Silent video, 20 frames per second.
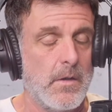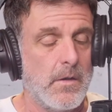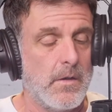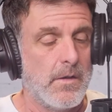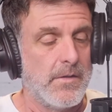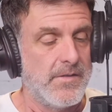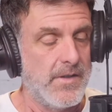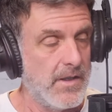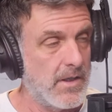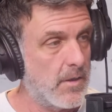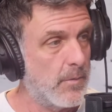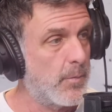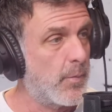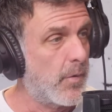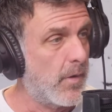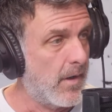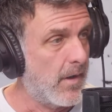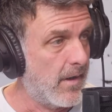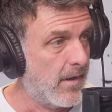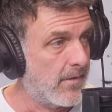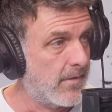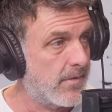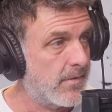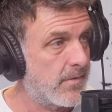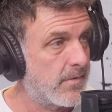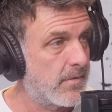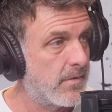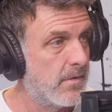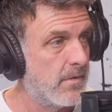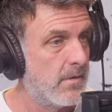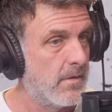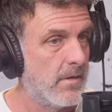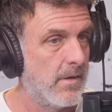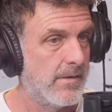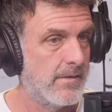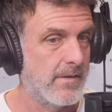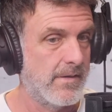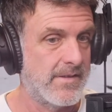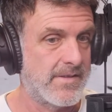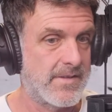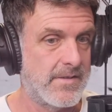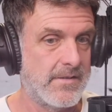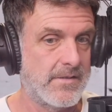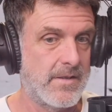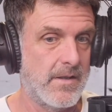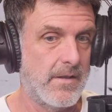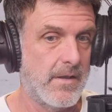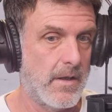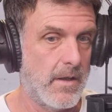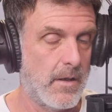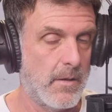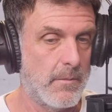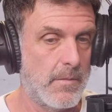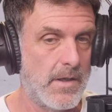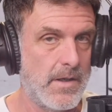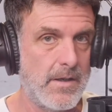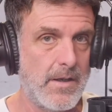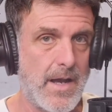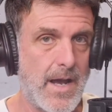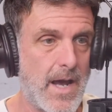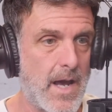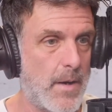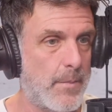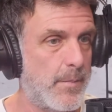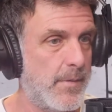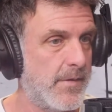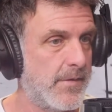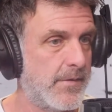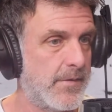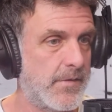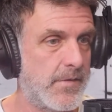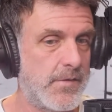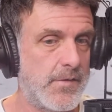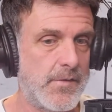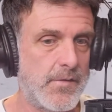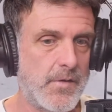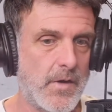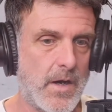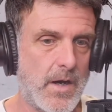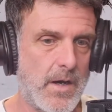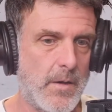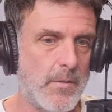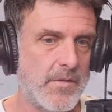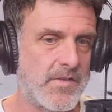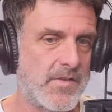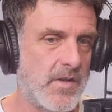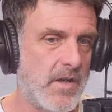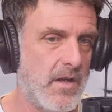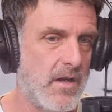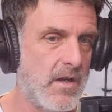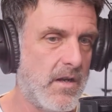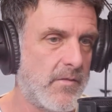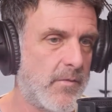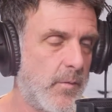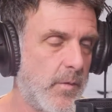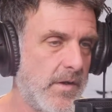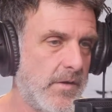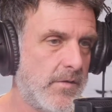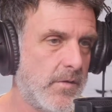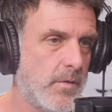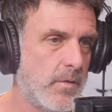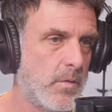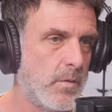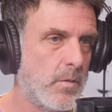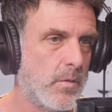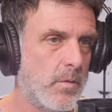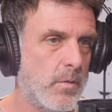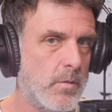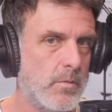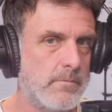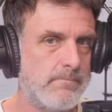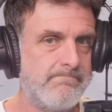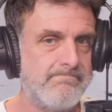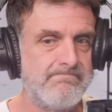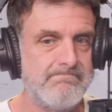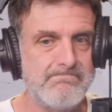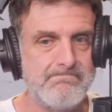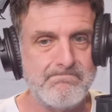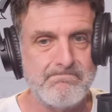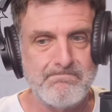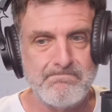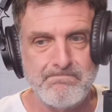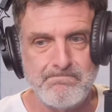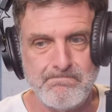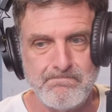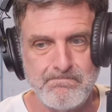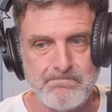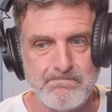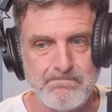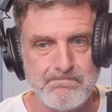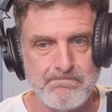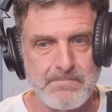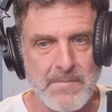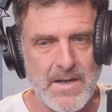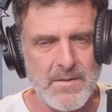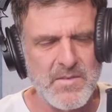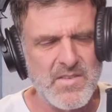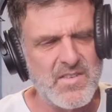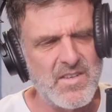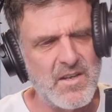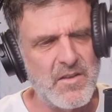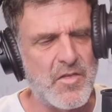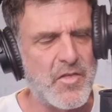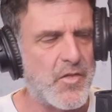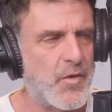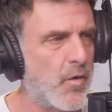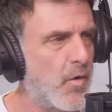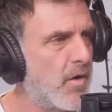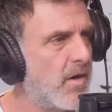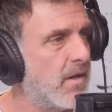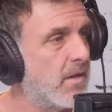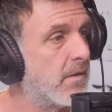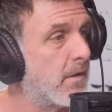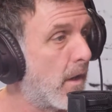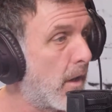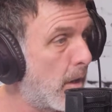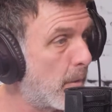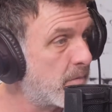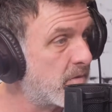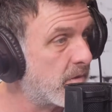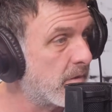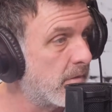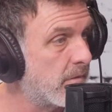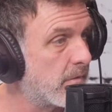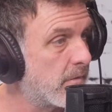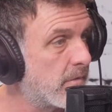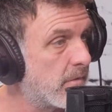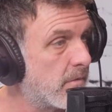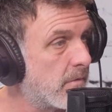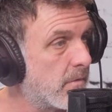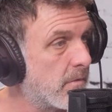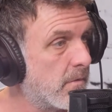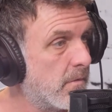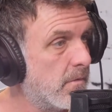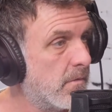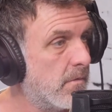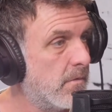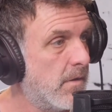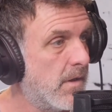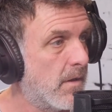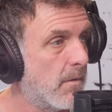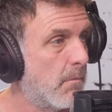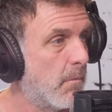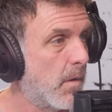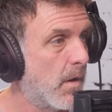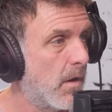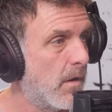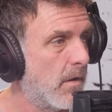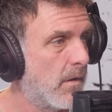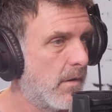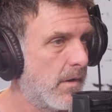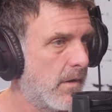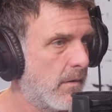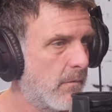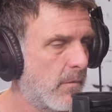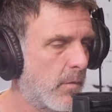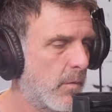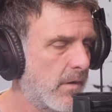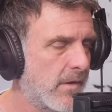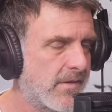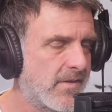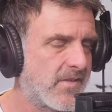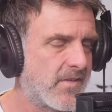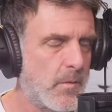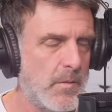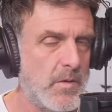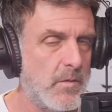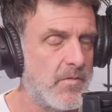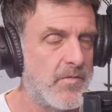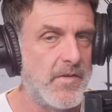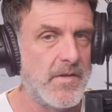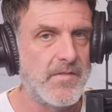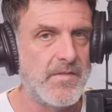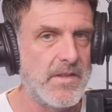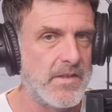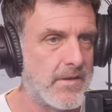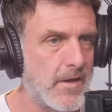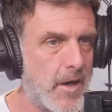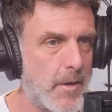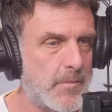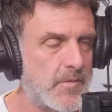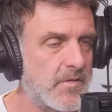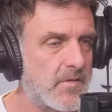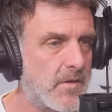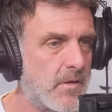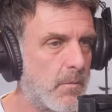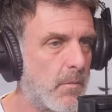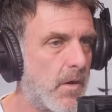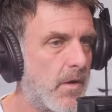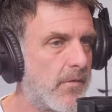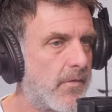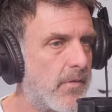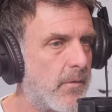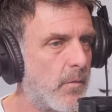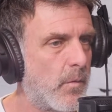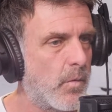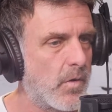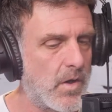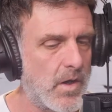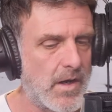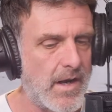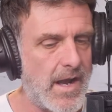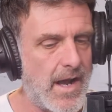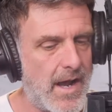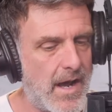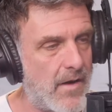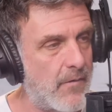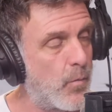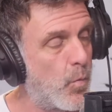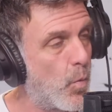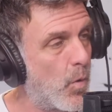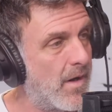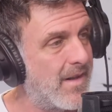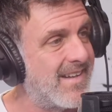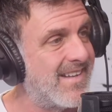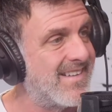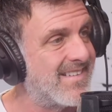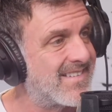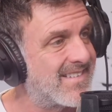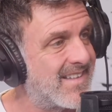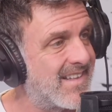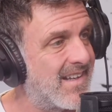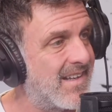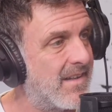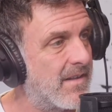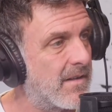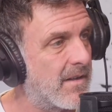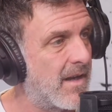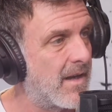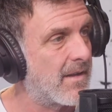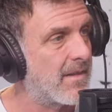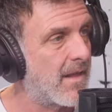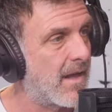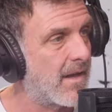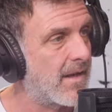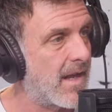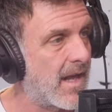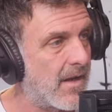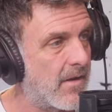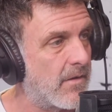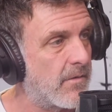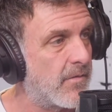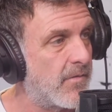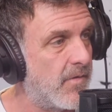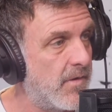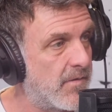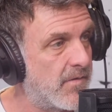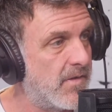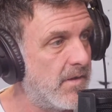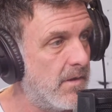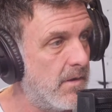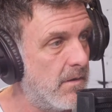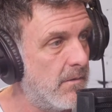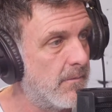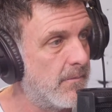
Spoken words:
decompress and listen to them. It happens, I would say, if we do, I'd say 30 adoptions in a month. Well, let's say we do 50 adoptions in a month. We're going to have one incident like that out of the 50